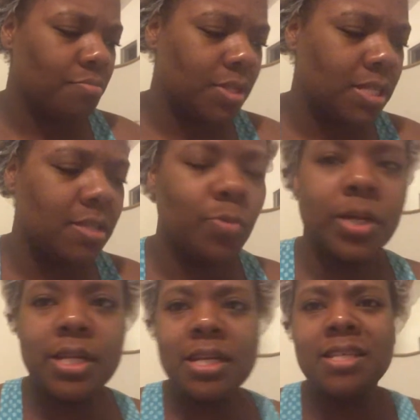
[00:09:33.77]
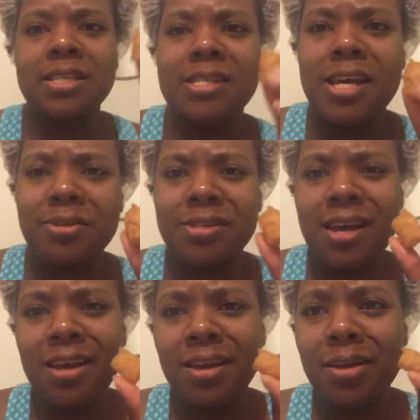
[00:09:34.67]
since when is a tater
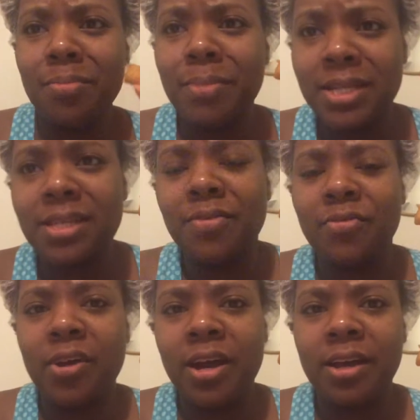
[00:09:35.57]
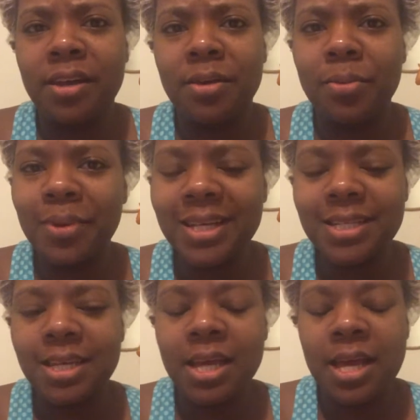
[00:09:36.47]
tot a mexican fry what